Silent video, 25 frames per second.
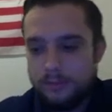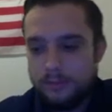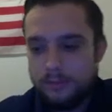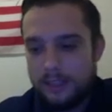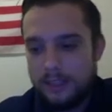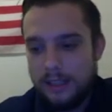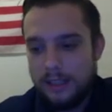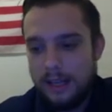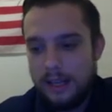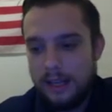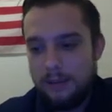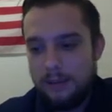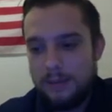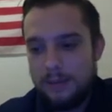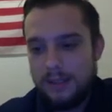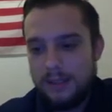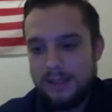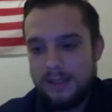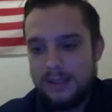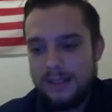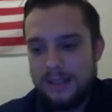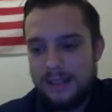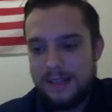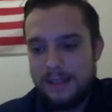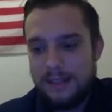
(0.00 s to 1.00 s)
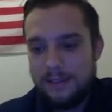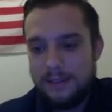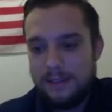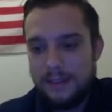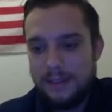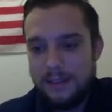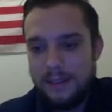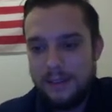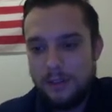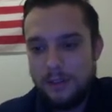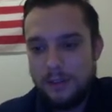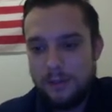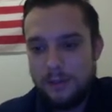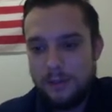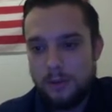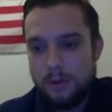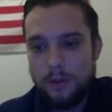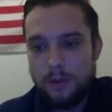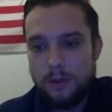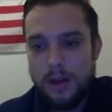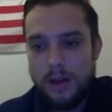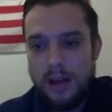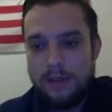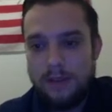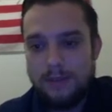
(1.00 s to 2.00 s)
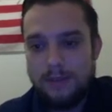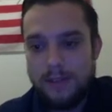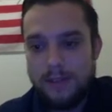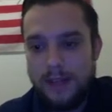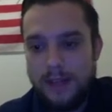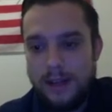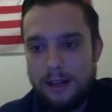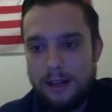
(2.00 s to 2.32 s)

I'm going to save this to a draft now.